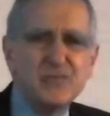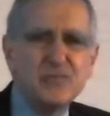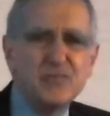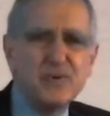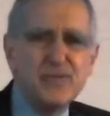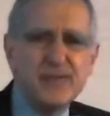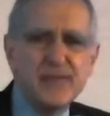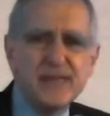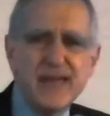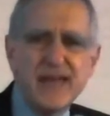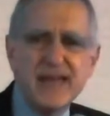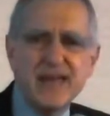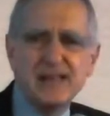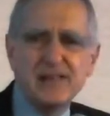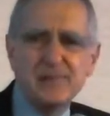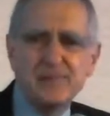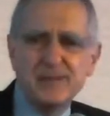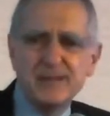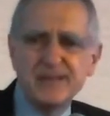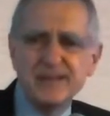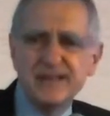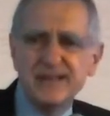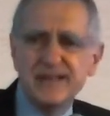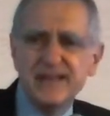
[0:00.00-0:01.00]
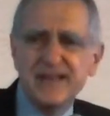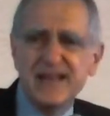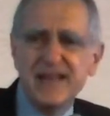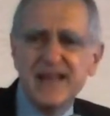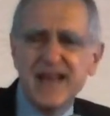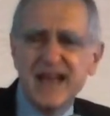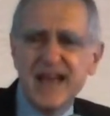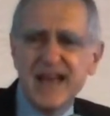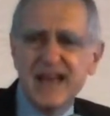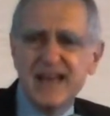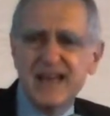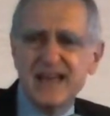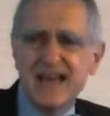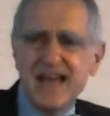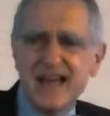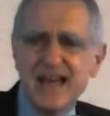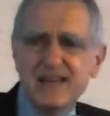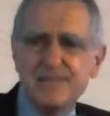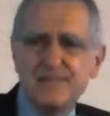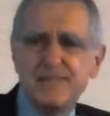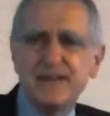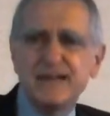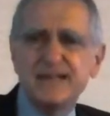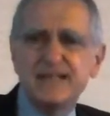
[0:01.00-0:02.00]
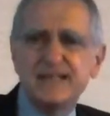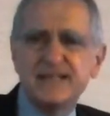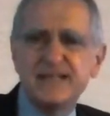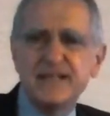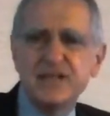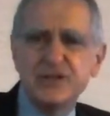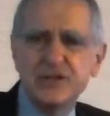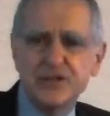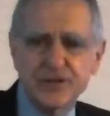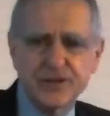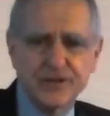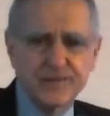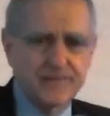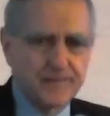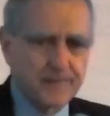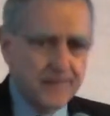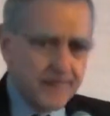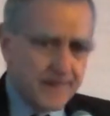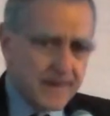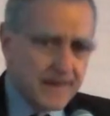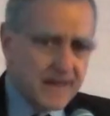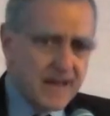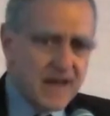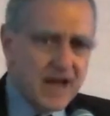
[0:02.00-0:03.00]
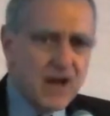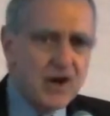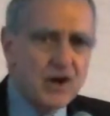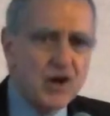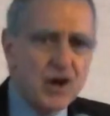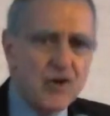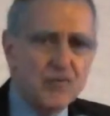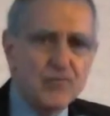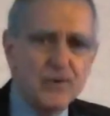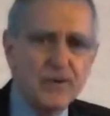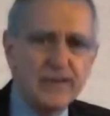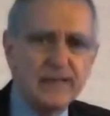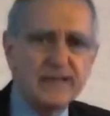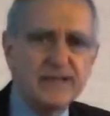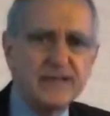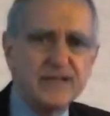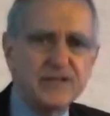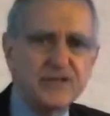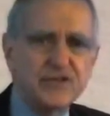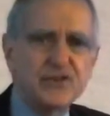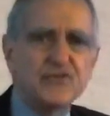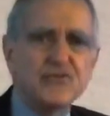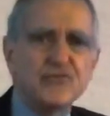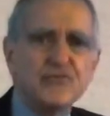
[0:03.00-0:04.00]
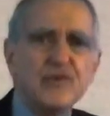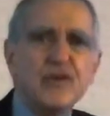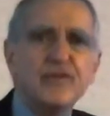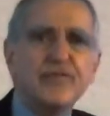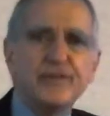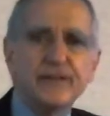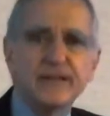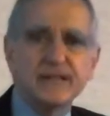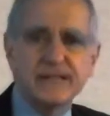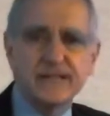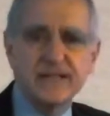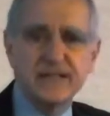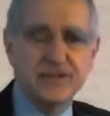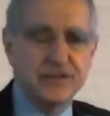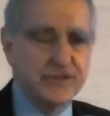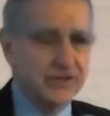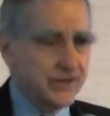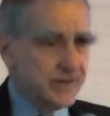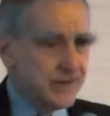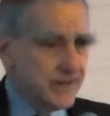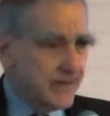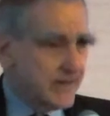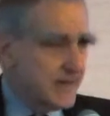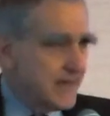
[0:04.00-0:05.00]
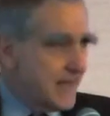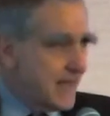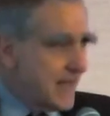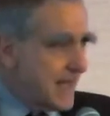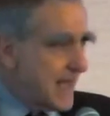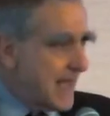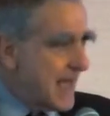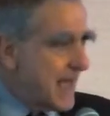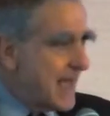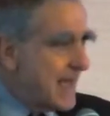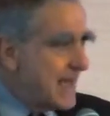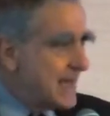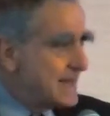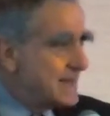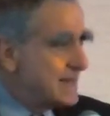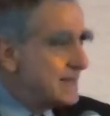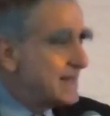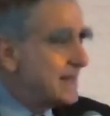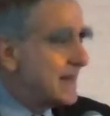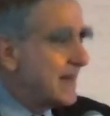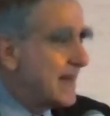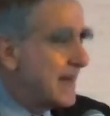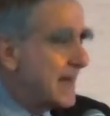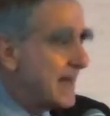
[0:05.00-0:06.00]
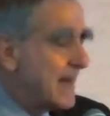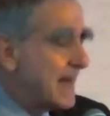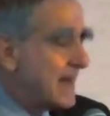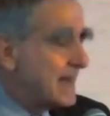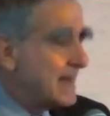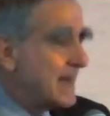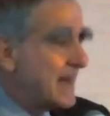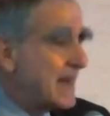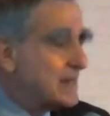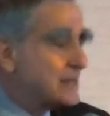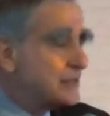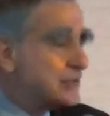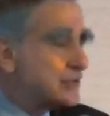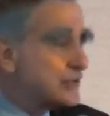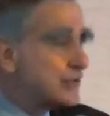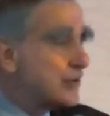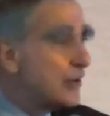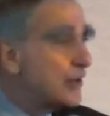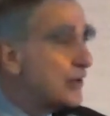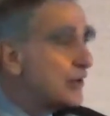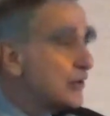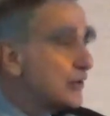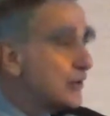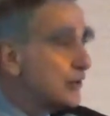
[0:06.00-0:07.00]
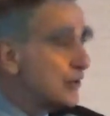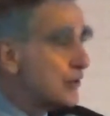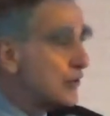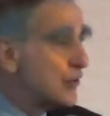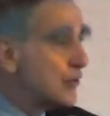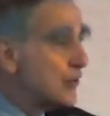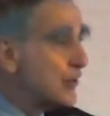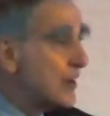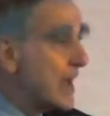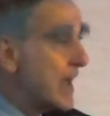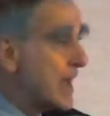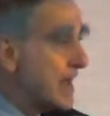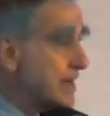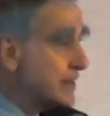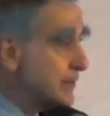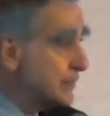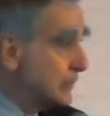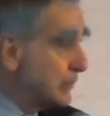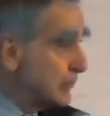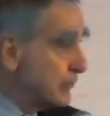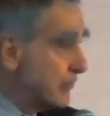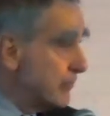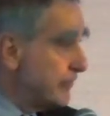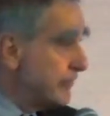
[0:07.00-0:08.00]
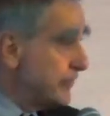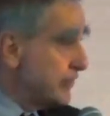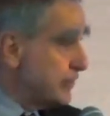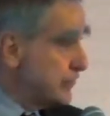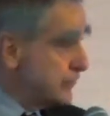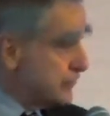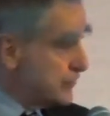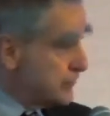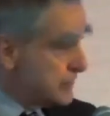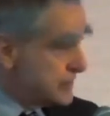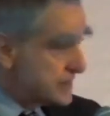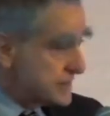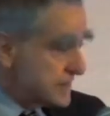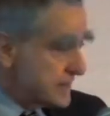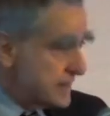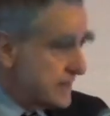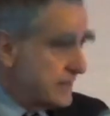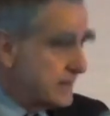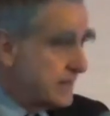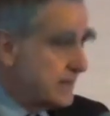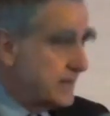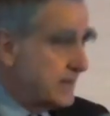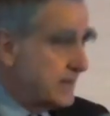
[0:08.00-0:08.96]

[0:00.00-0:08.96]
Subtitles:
with the ailment had been a teacher, a really terrific teacher. And I saw her annual reviews.